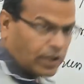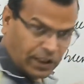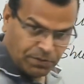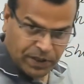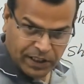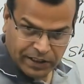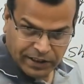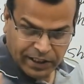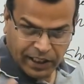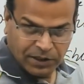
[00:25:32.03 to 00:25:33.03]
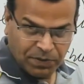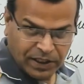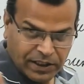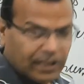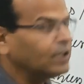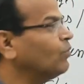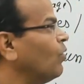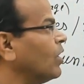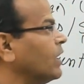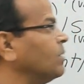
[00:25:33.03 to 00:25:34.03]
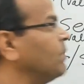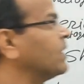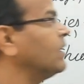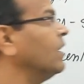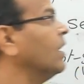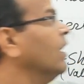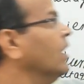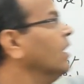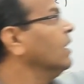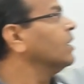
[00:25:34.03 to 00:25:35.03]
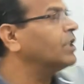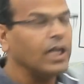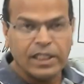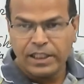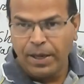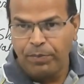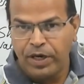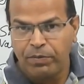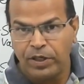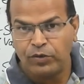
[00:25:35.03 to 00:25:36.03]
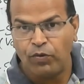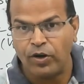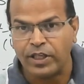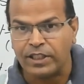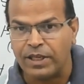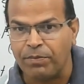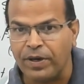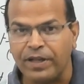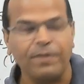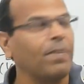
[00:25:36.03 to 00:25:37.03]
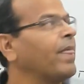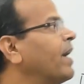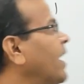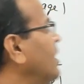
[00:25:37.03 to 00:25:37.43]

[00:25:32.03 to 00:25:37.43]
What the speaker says: mixing, series mixing is voltage mixing. Shunt sampling means voltage sampling, right?